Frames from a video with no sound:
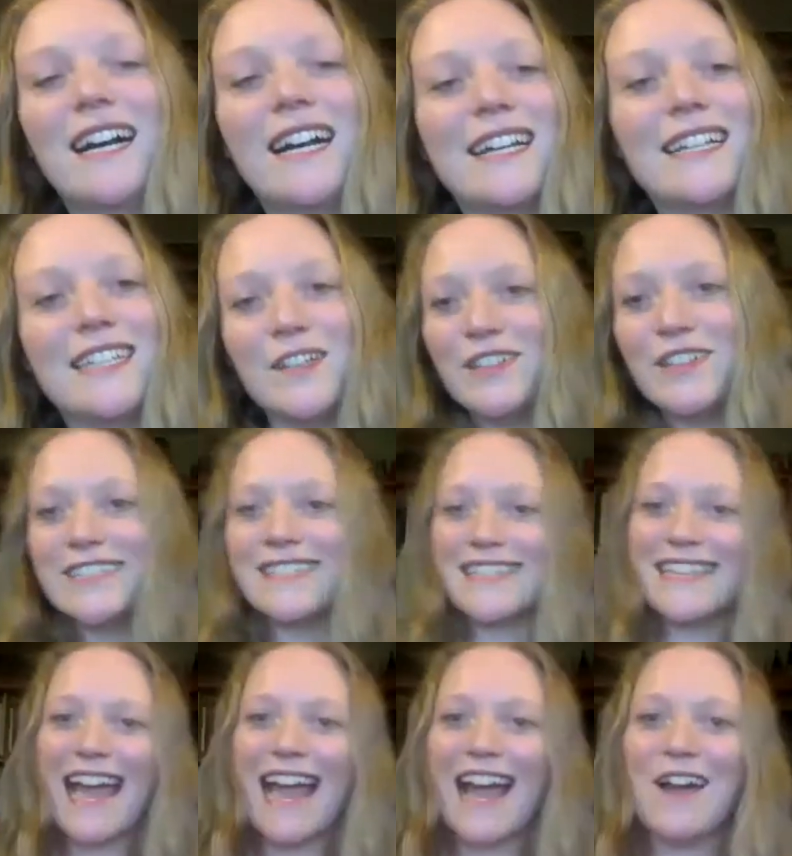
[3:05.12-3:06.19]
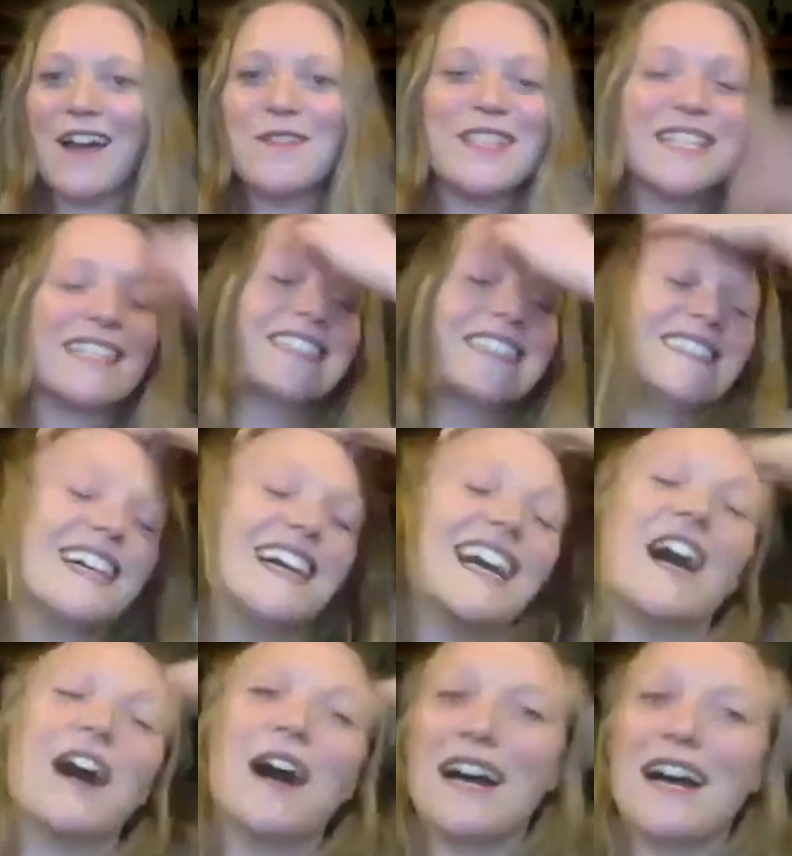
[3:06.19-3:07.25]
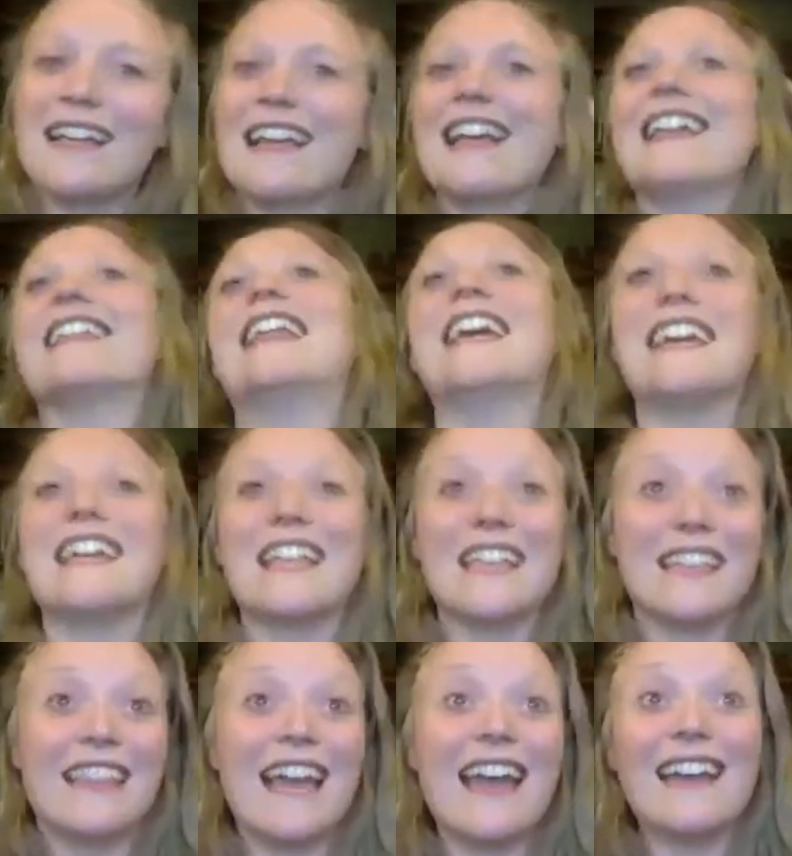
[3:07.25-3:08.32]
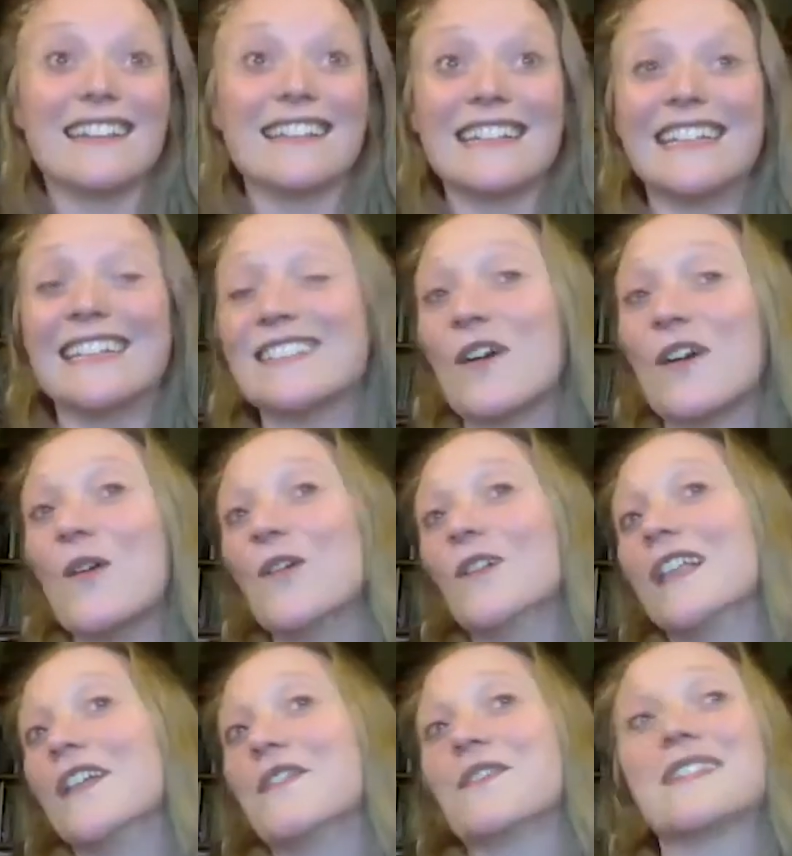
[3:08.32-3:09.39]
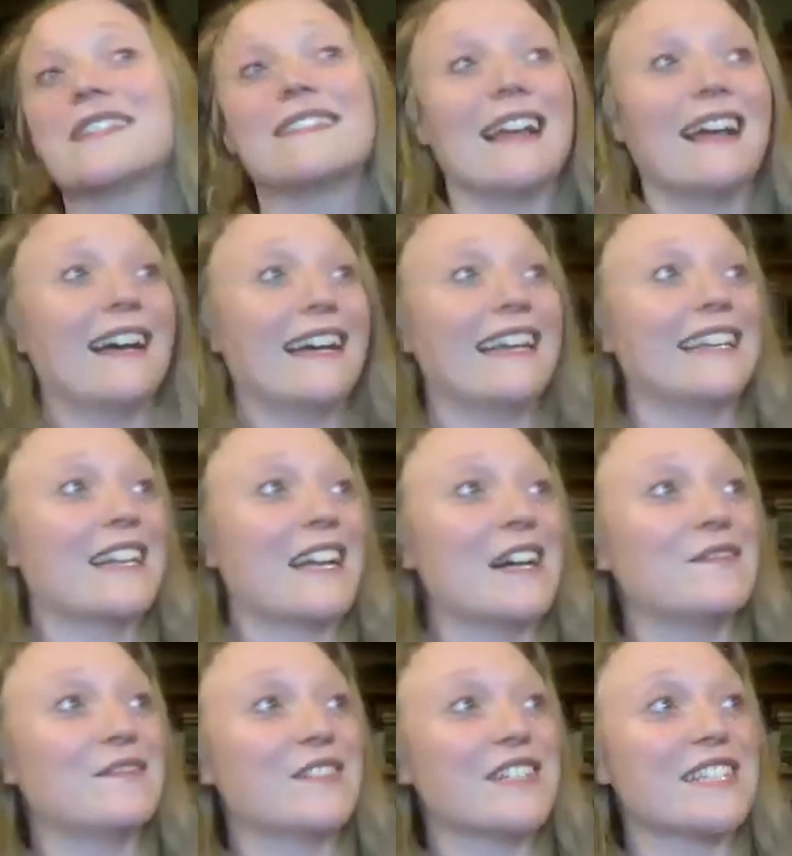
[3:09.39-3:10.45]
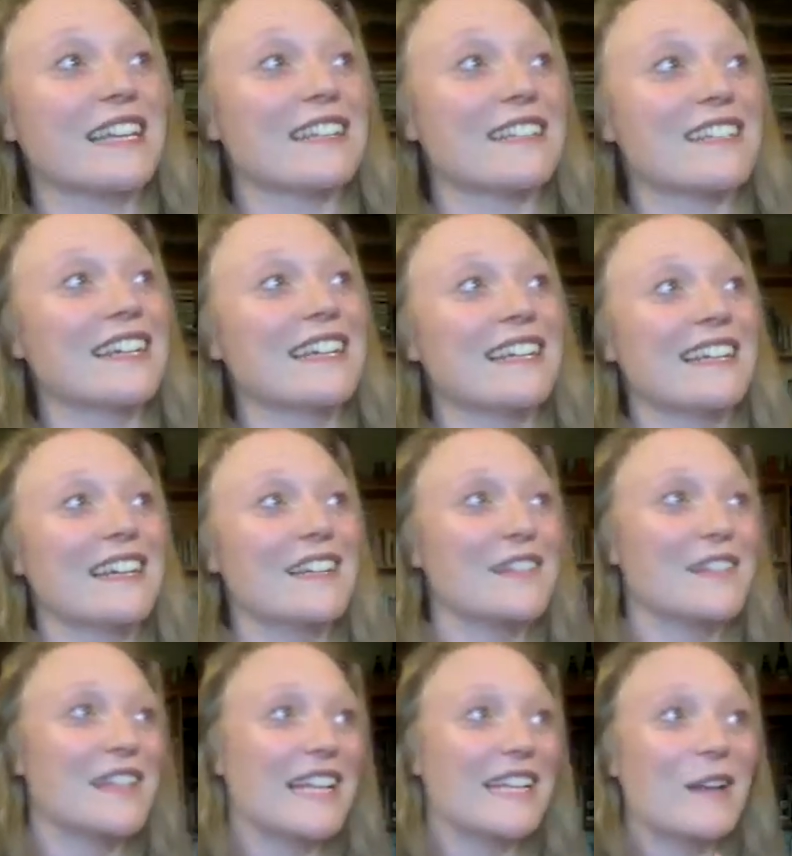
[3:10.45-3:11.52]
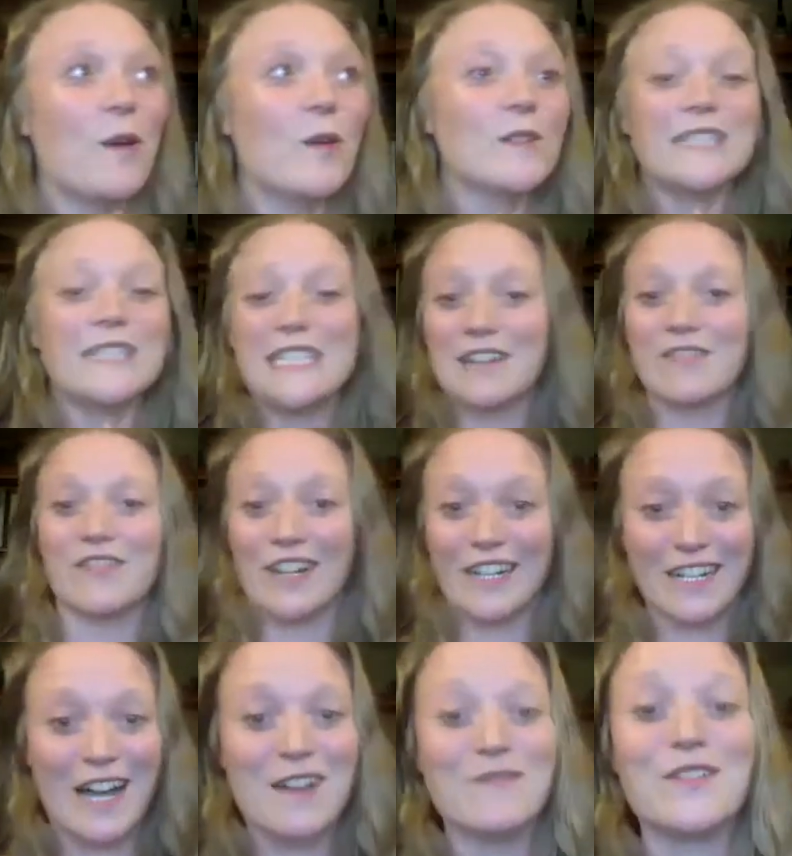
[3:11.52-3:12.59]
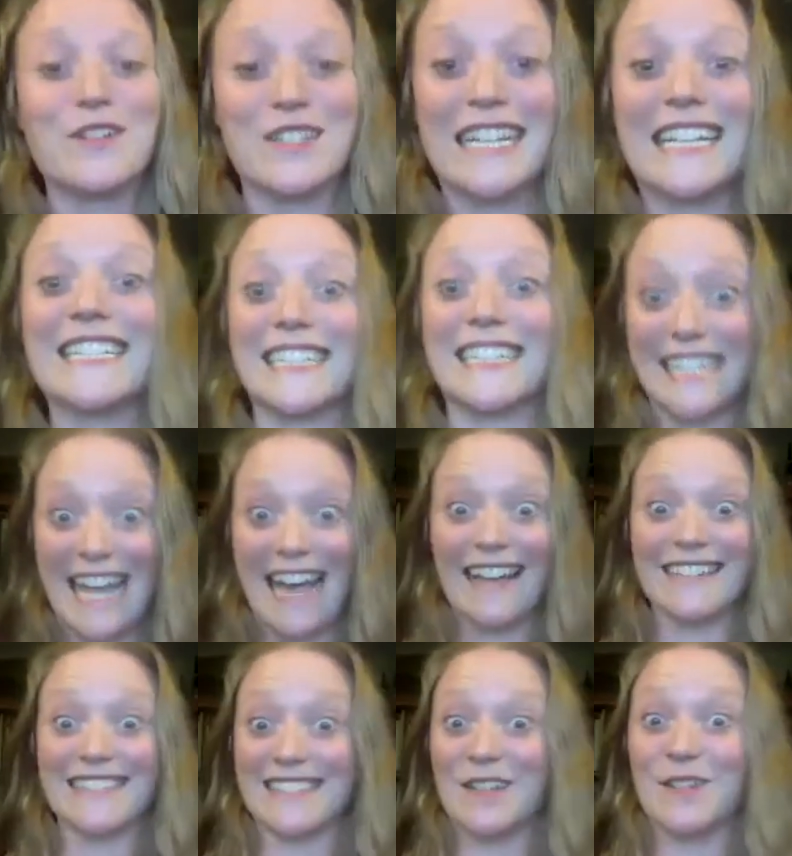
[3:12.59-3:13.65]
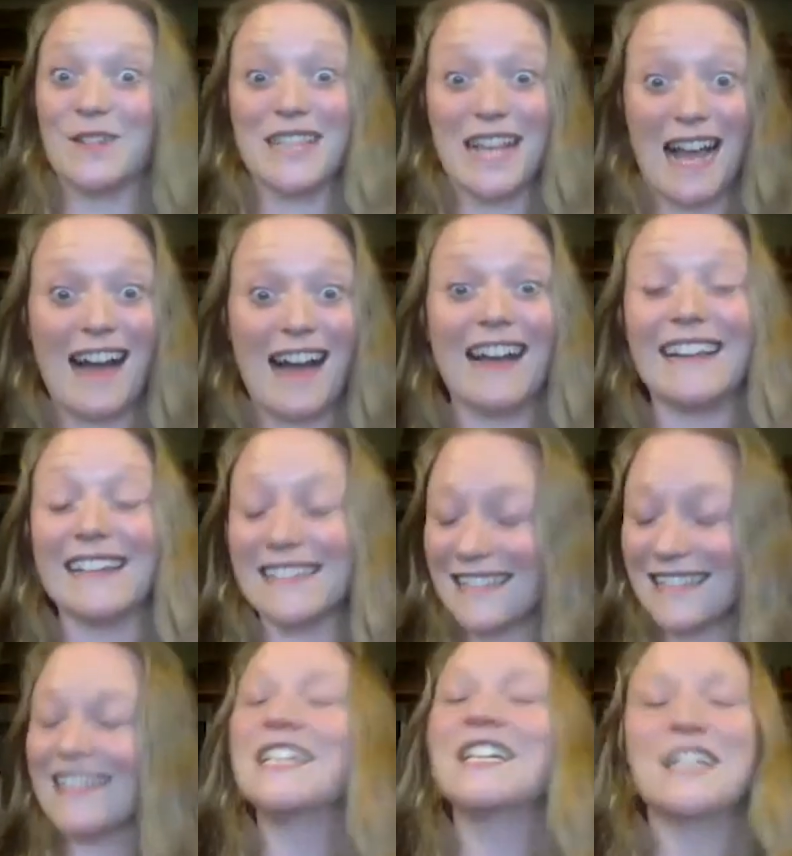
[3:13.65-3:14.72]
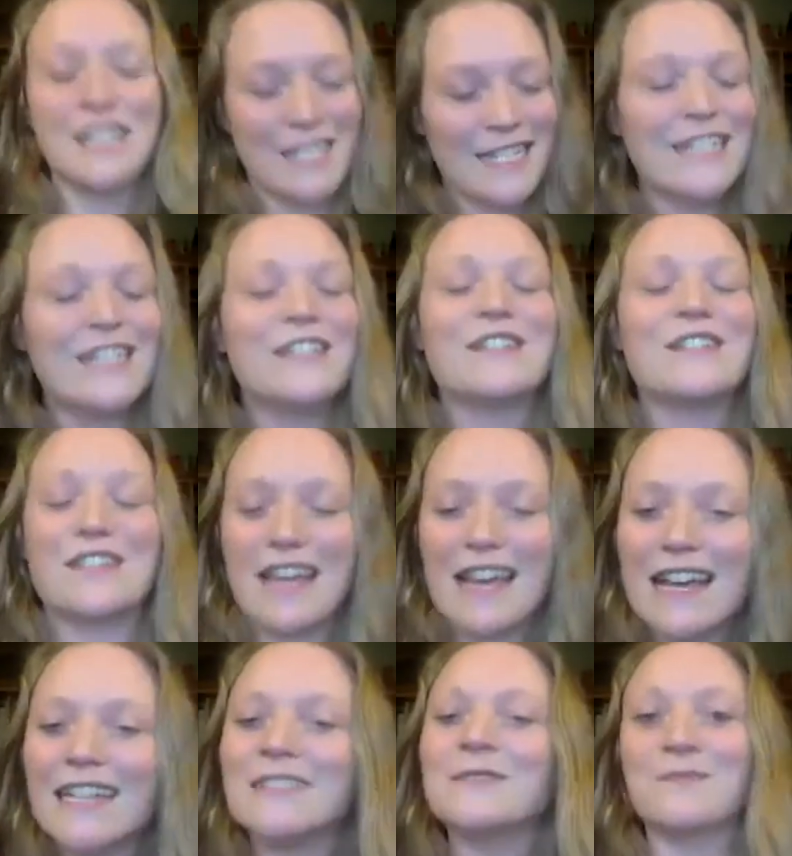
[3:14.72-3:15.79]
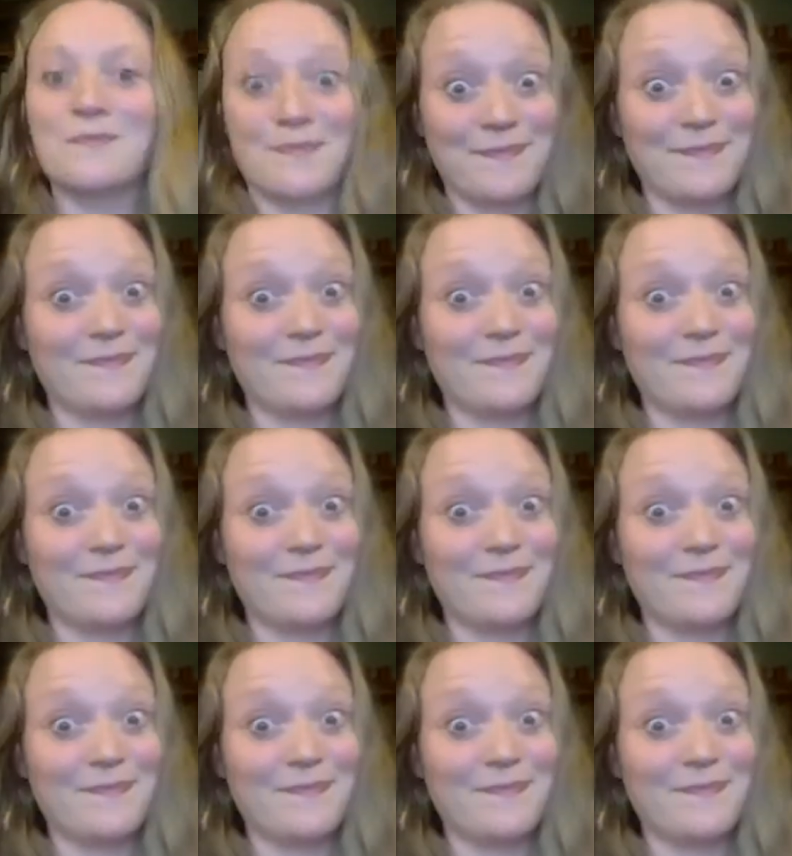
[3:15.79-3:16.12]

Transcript: Unions in the house. That is a whole other side conversation, a whole different conversation. Yes, those eyes, Jen.